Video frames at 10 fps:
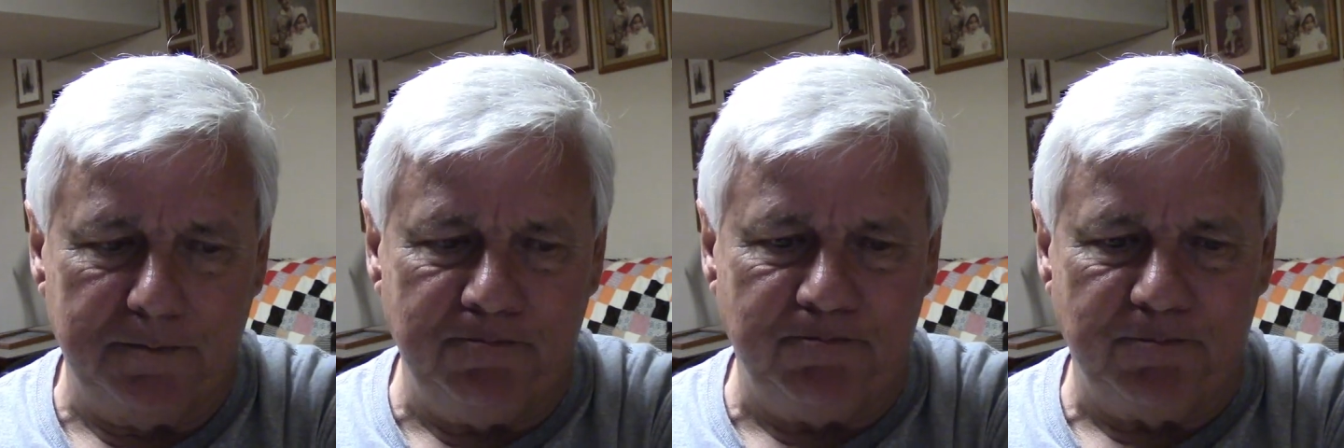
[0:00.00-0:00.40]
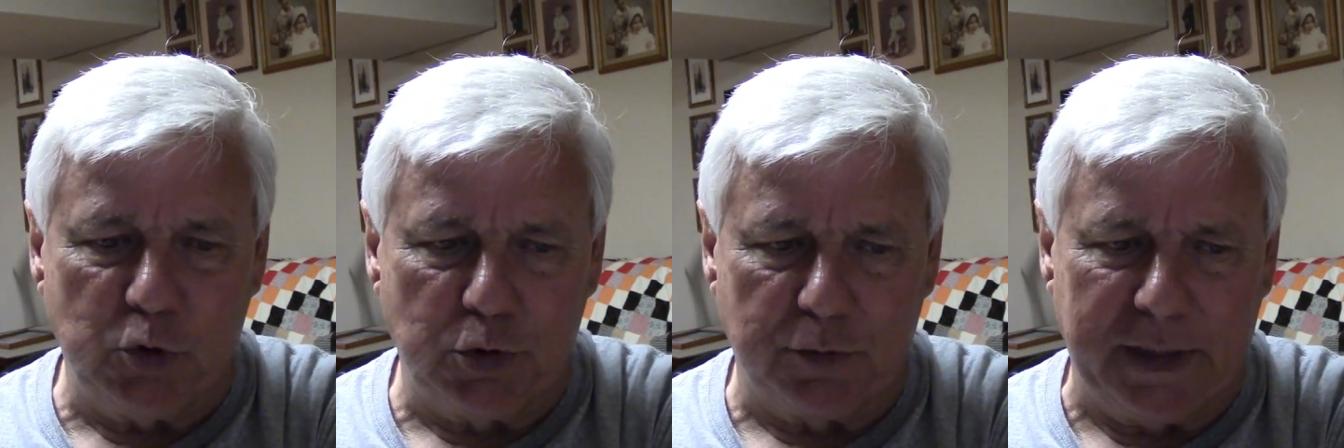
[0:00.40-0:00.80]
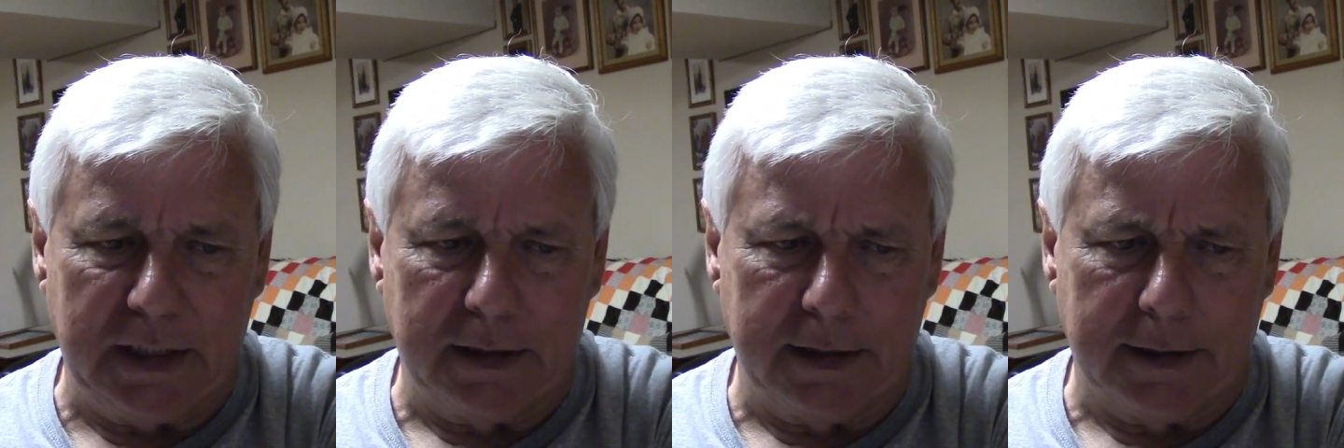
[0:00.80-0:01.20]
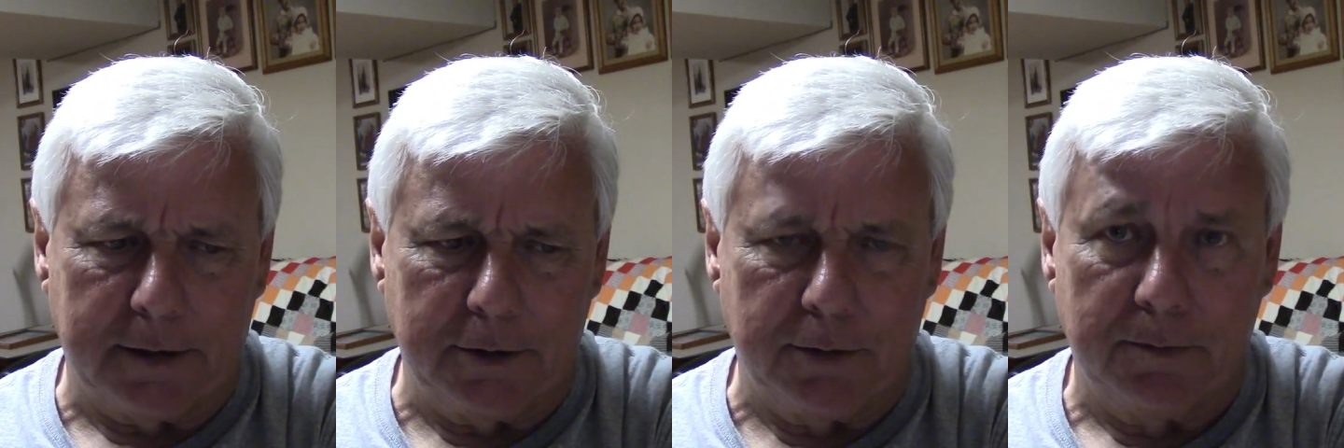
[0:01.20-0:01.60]
there was a man
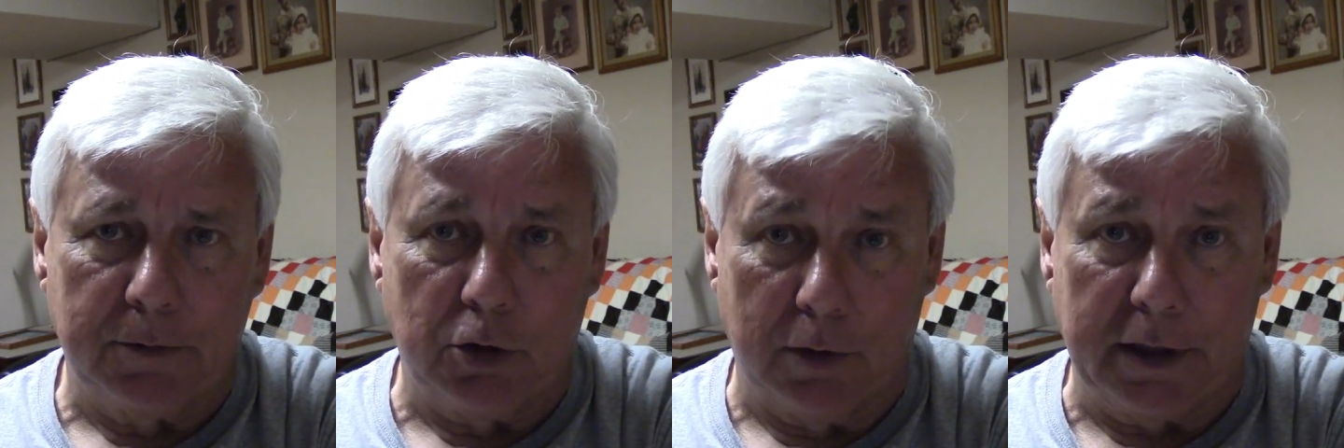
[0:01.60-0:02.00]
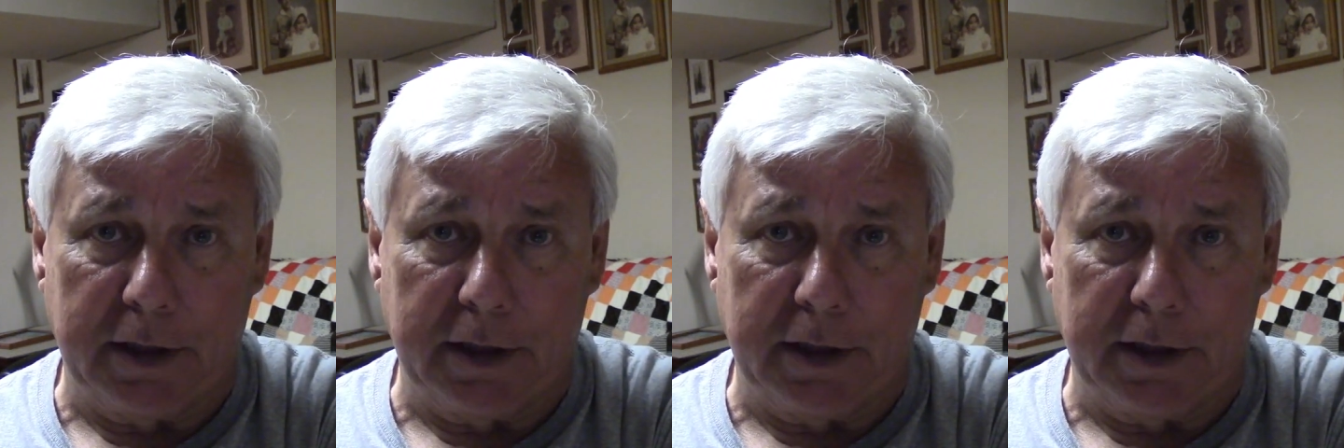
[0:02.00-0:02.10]
there who, who really